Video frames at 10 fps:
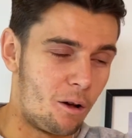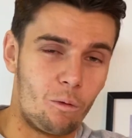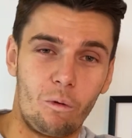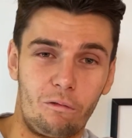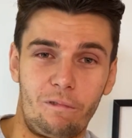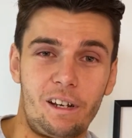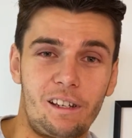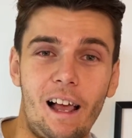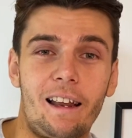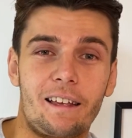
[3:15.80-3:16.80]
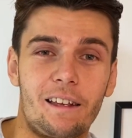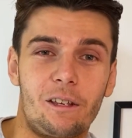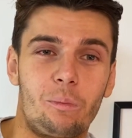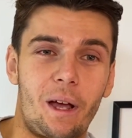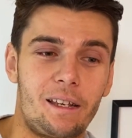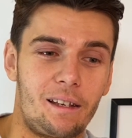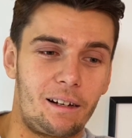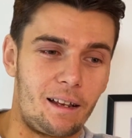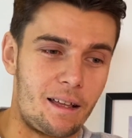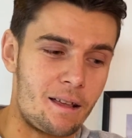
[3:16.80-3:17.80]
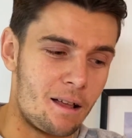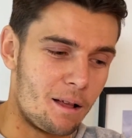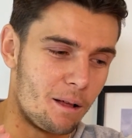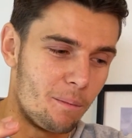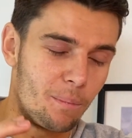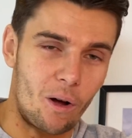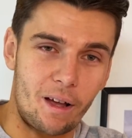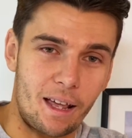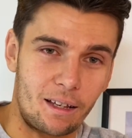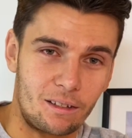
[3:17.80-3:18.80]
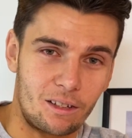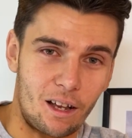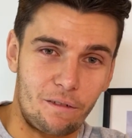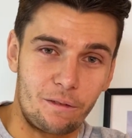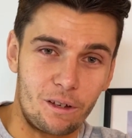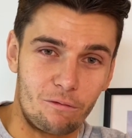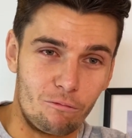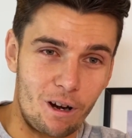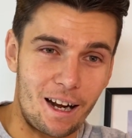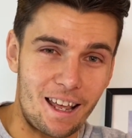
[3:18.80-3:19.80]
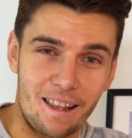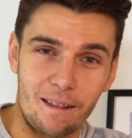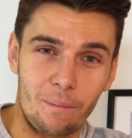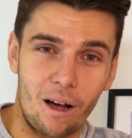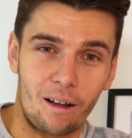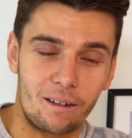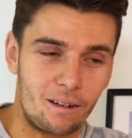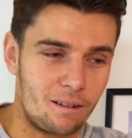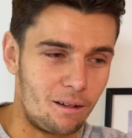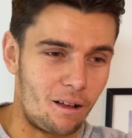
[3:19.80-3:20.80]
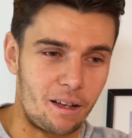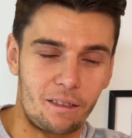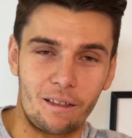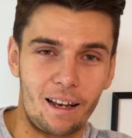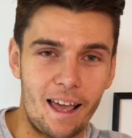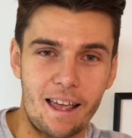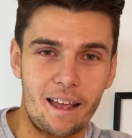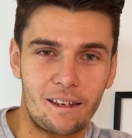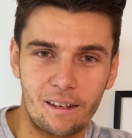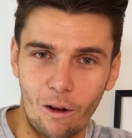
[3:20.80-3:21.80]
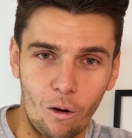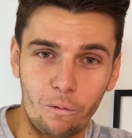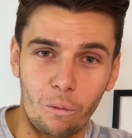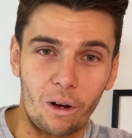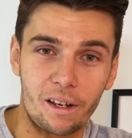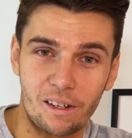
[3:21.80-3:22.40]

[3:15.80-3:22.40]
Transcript: What reselling is basically buying stuff that's really in demand, like the latest off-white